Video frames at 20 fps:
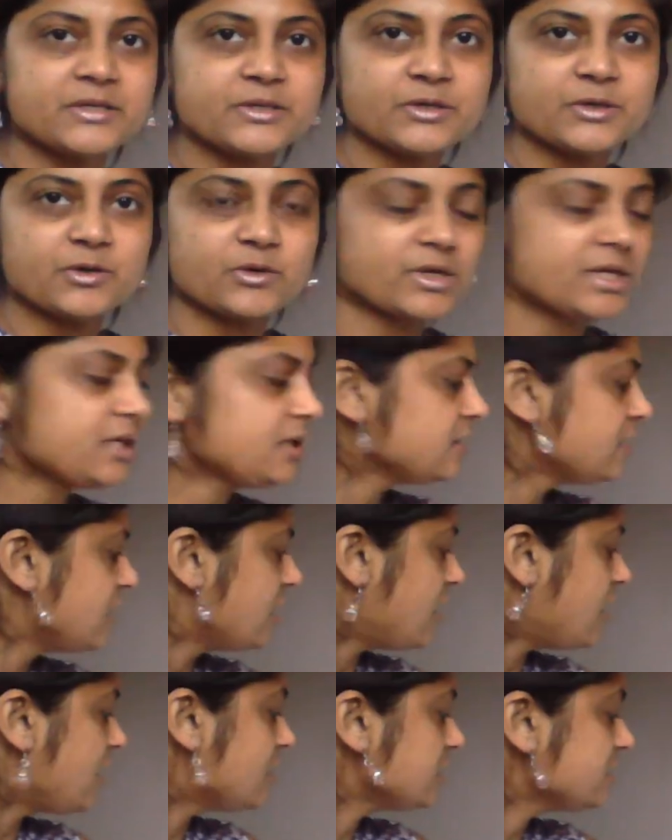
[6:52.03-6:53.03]
Okay,
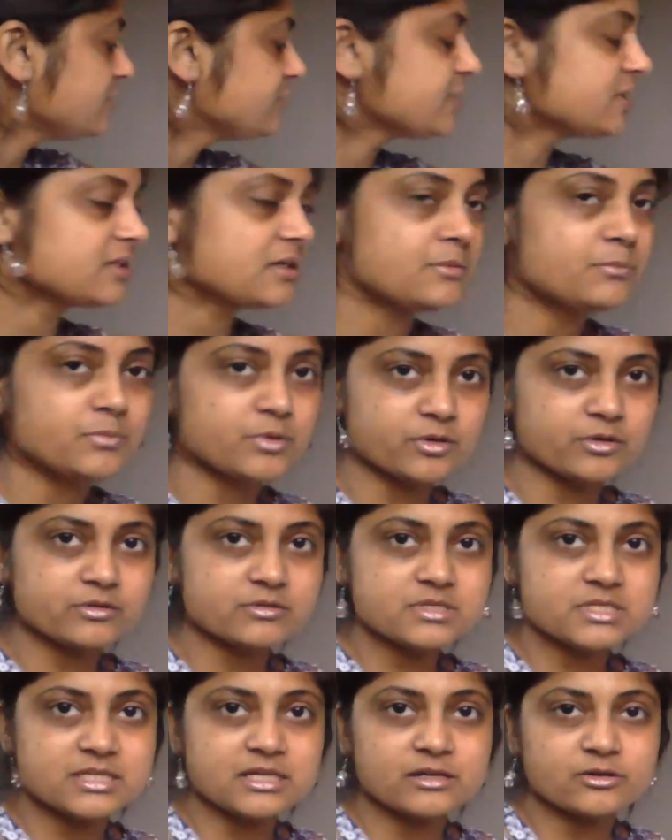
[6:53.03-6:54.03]
all of the
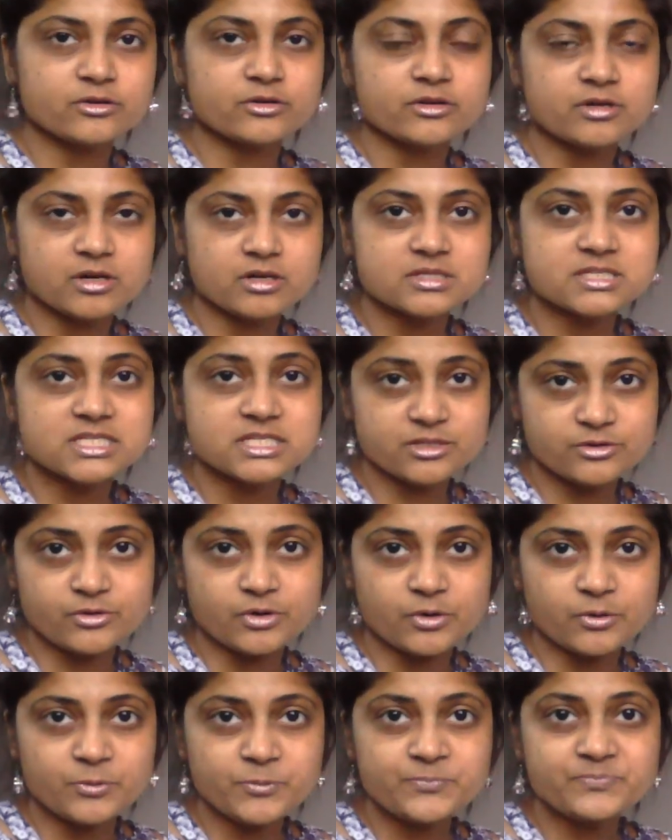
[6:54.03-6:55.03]
numbers that are
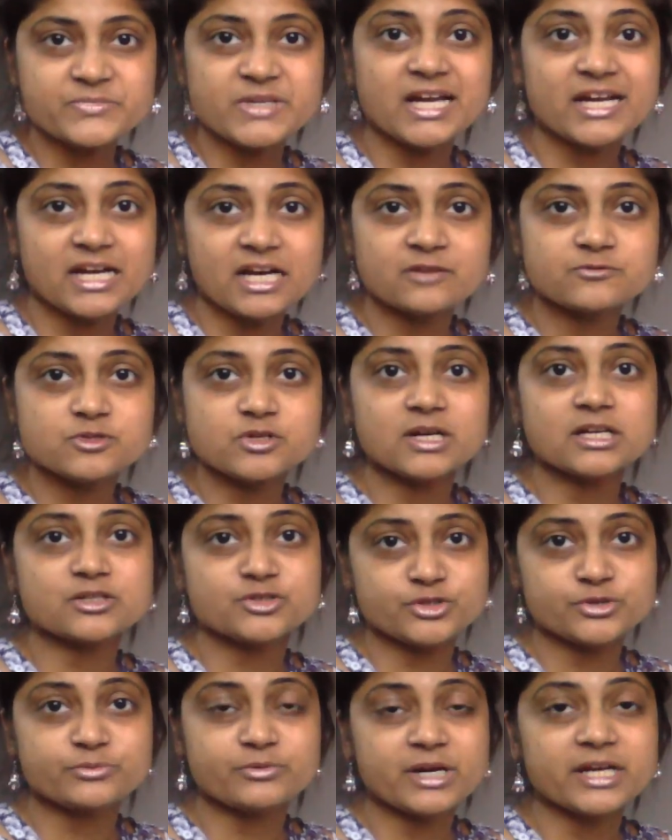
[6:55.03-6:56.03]
non-zero, I have to
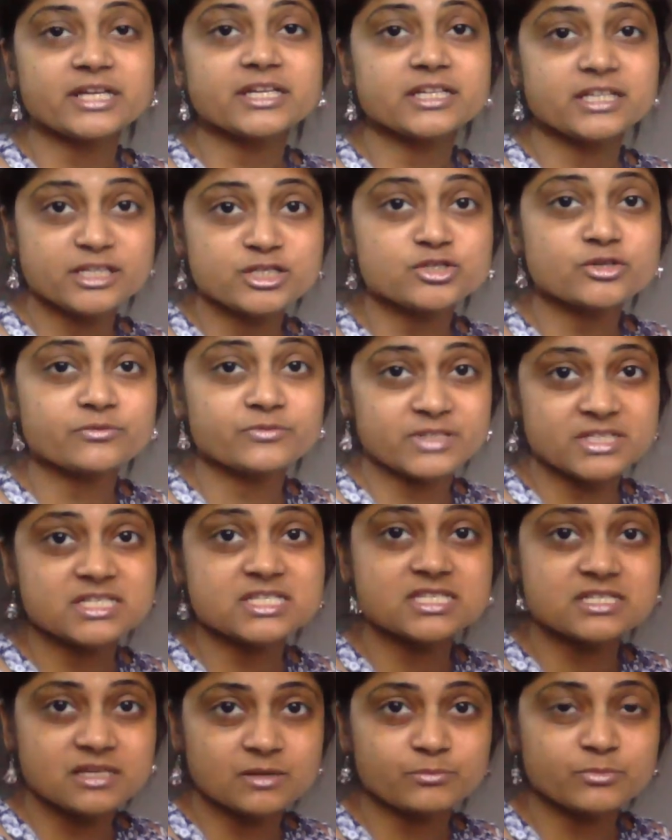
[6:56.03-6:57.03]
actually write each of
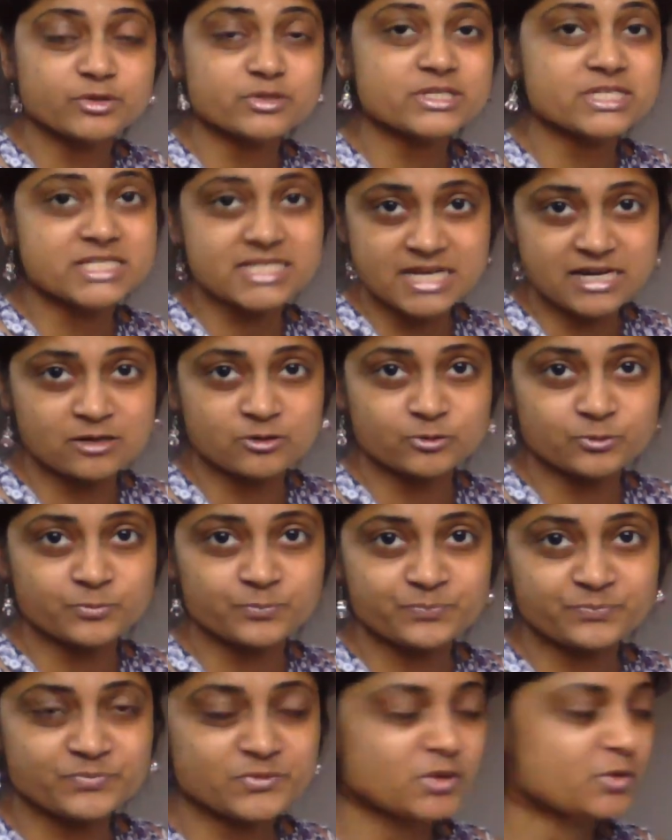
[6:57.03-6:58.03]
these numbers down.
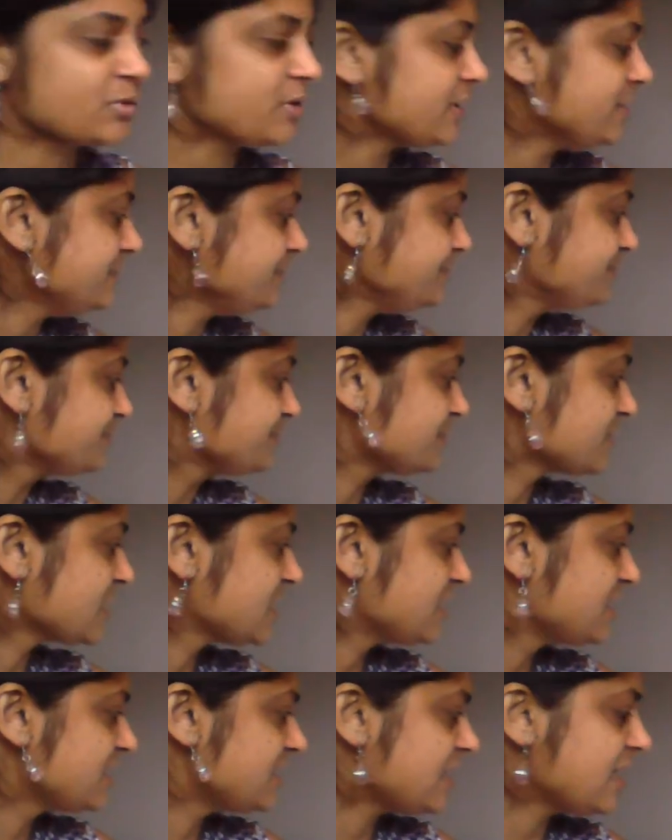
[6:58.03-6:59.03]
Okay,
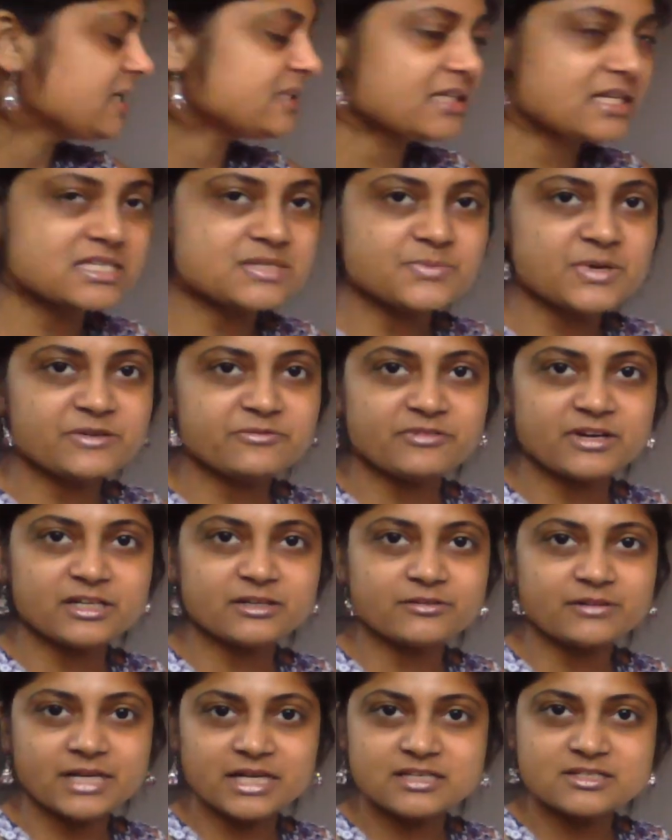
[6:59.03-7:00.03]
and that's my
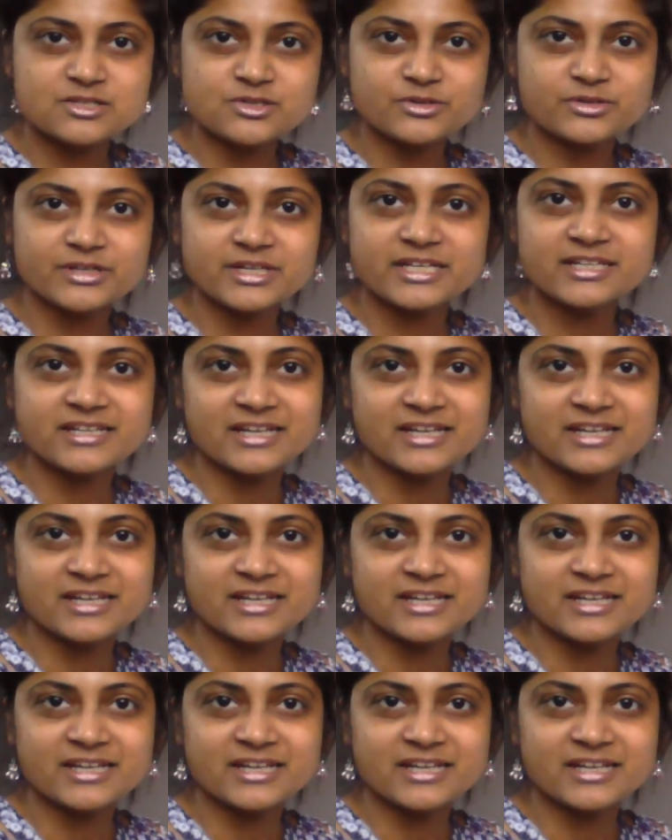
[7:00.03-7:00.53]
final answer in